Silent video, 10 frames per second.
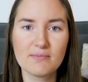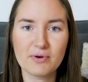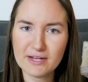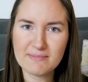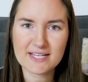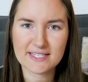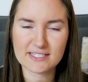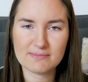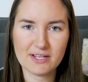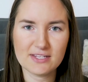pretty mixed
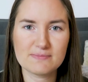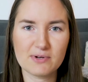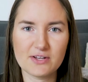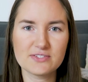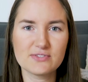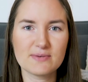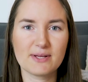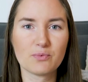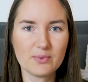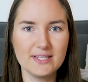things about this, but also some
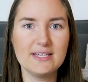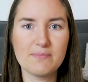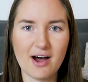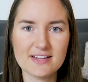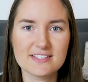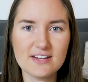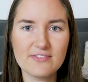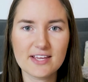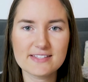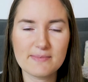like really positive
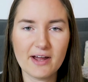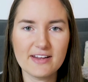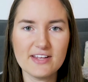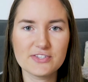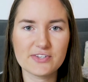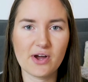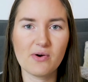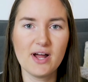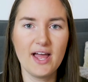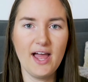things about it.
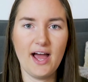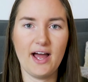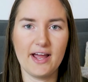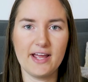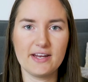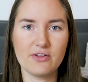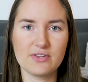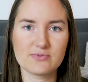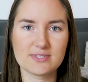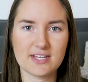So I
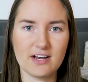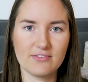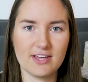know this one's kind of